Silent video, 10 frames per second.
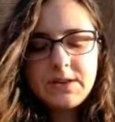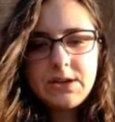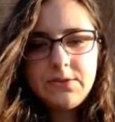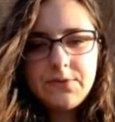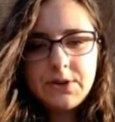
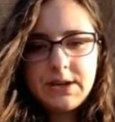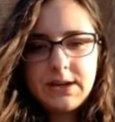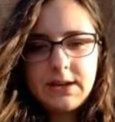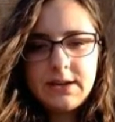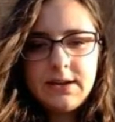
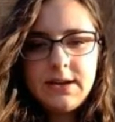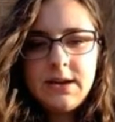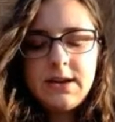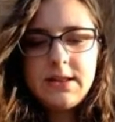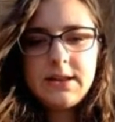converting
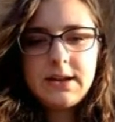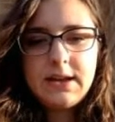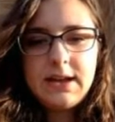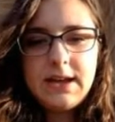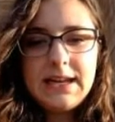the
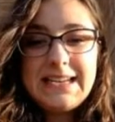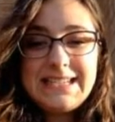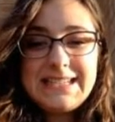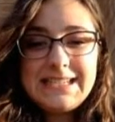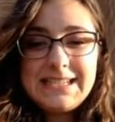
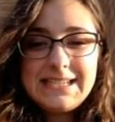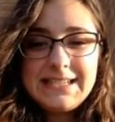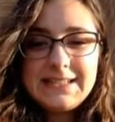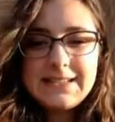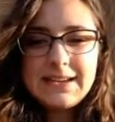
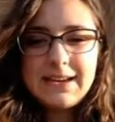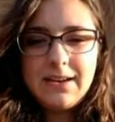NETs